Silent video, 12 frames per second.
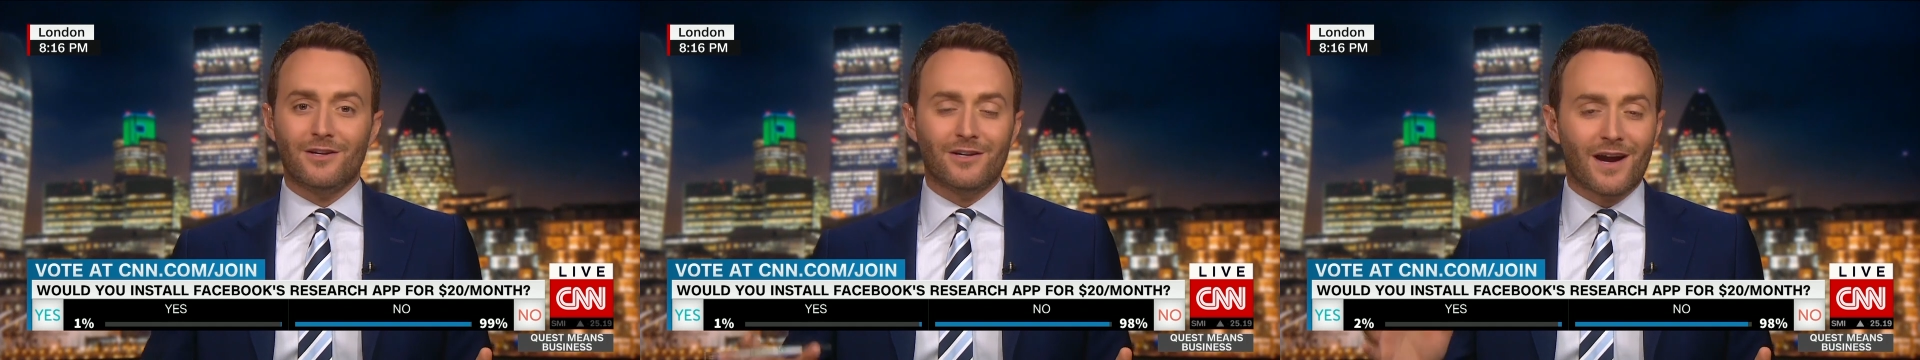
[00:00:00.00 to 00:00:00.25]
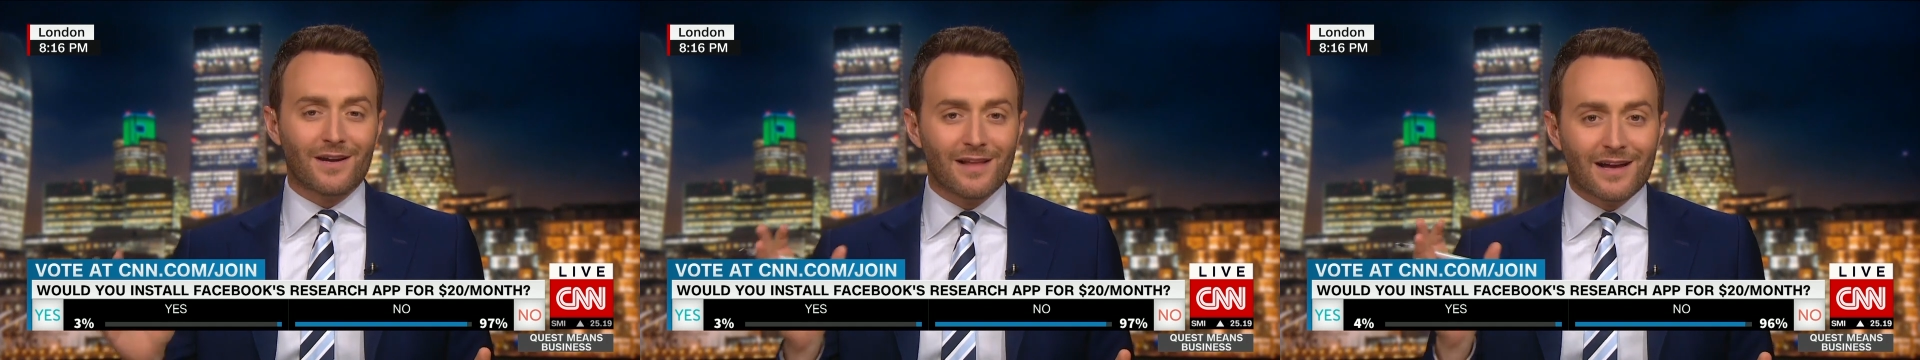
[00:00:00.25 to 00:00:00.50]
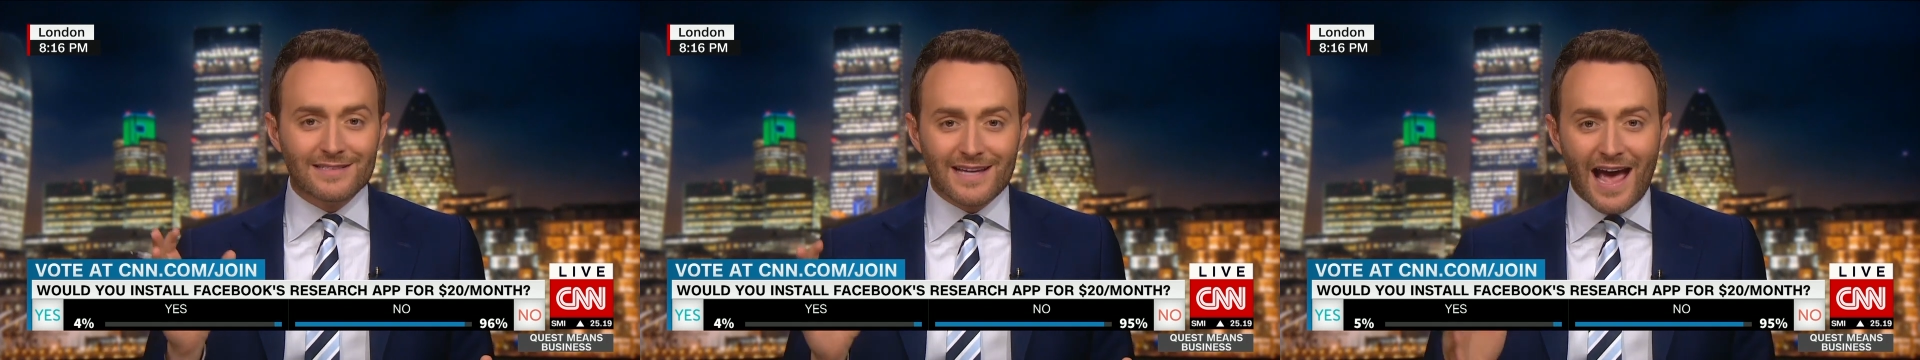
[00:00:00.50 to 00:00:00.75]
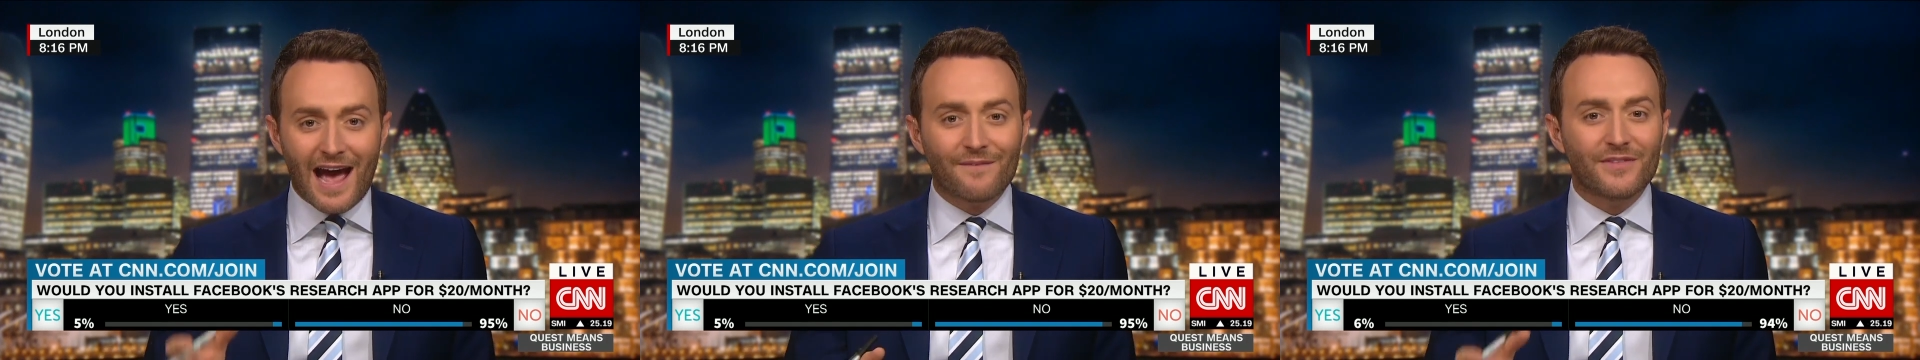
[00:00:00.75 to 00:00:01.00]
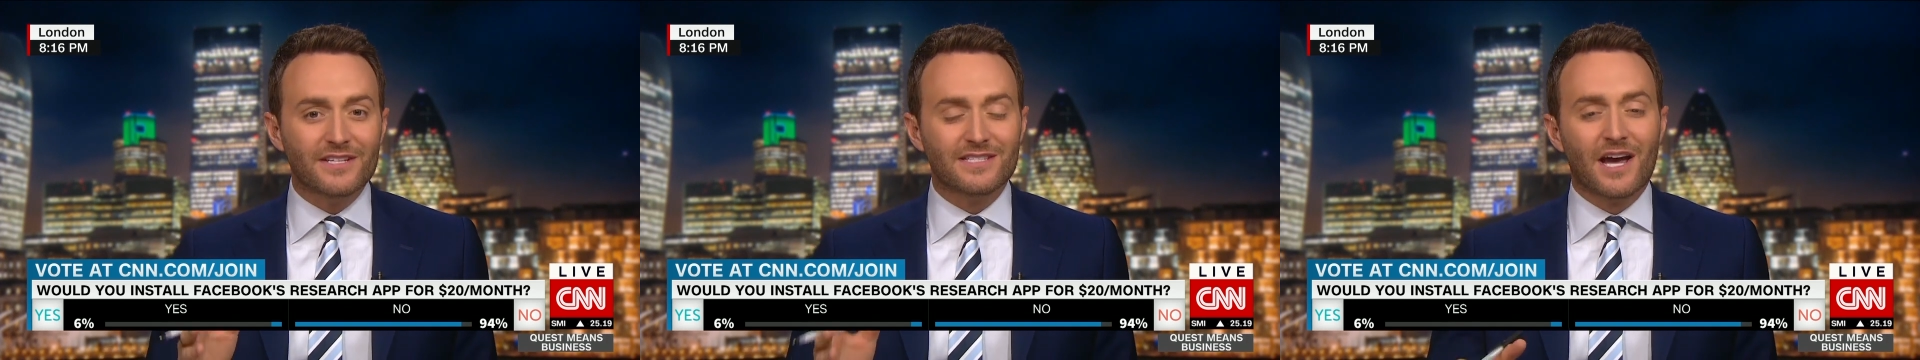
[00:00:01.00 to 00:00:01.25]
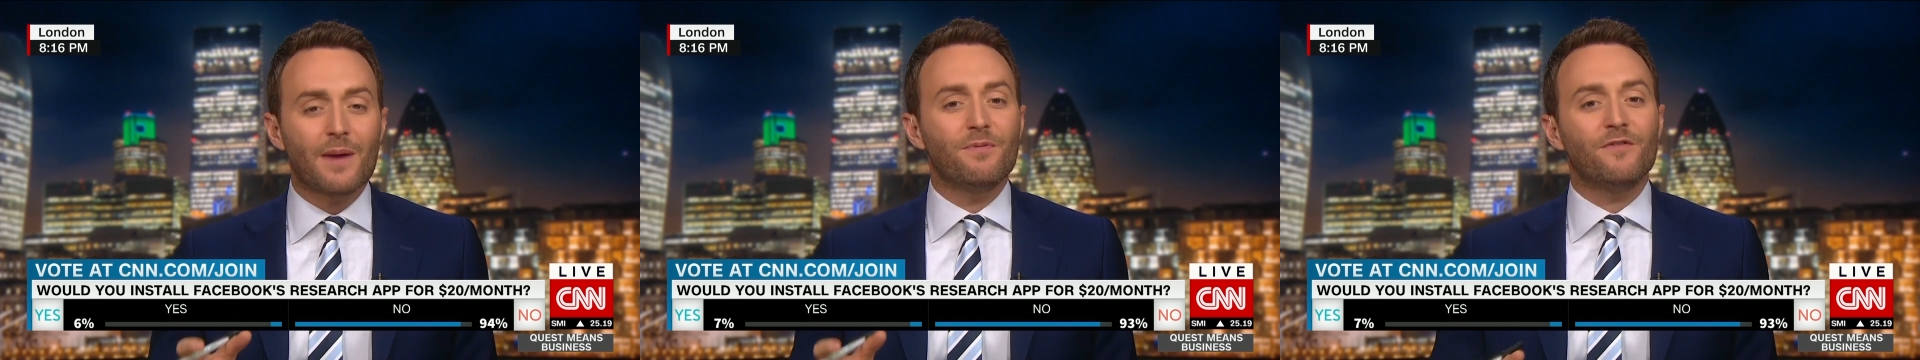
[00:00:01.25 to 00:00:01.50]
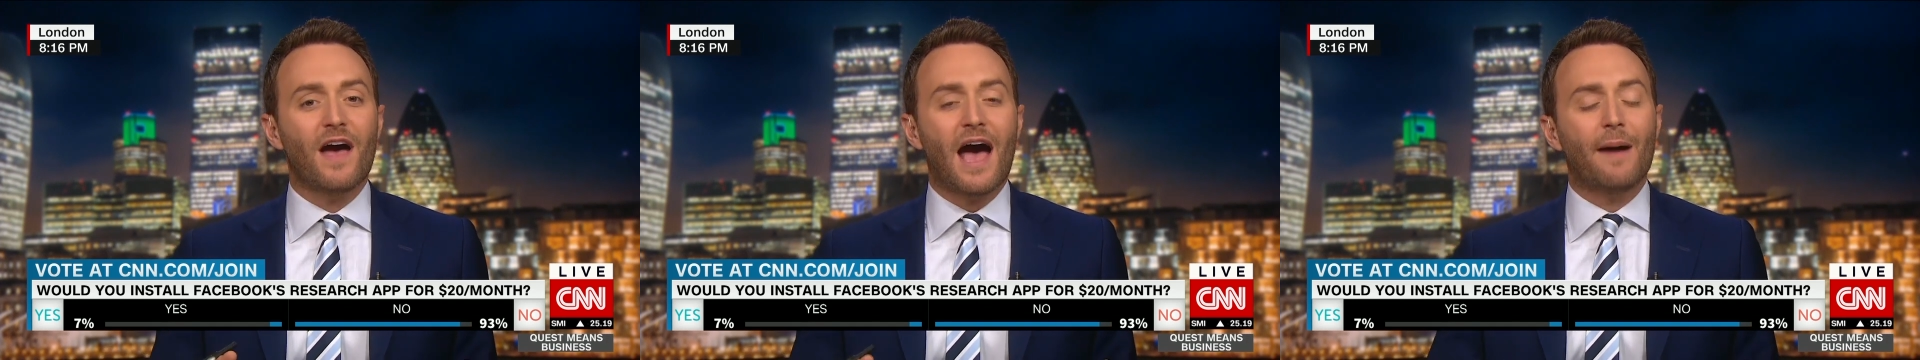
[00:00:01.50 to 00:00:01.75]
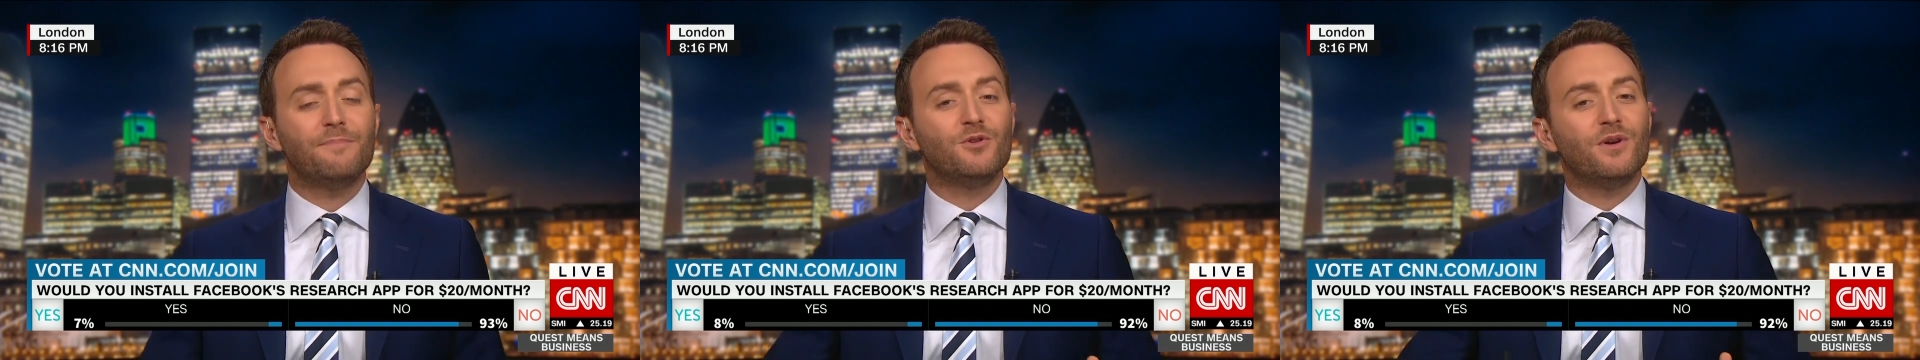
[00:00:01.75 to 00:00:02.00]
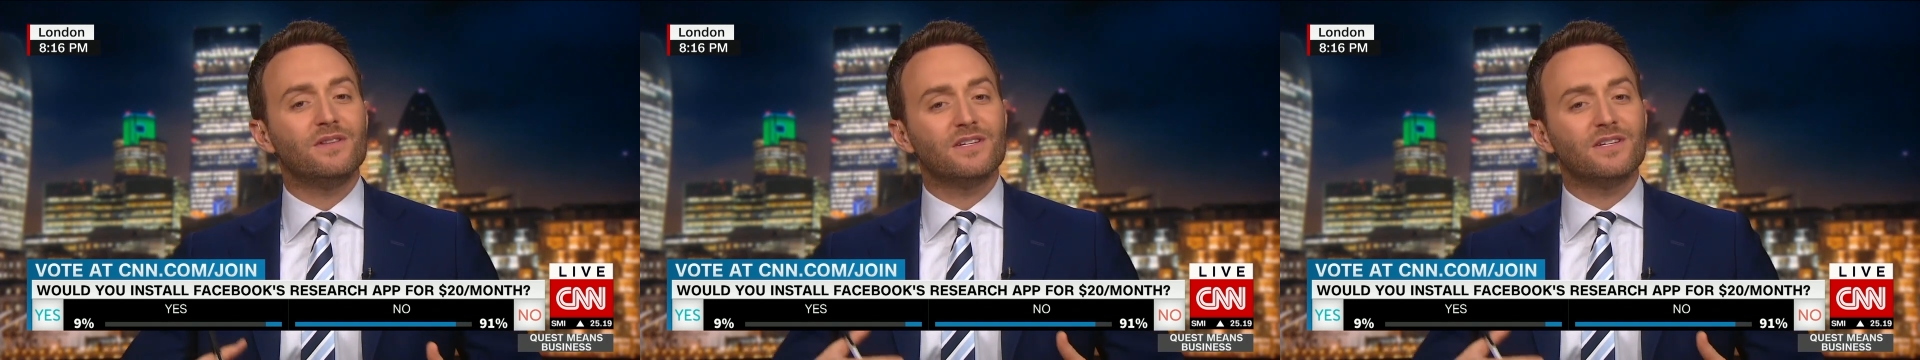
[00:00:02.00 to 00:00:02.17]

you're not allowed to have this type of app doing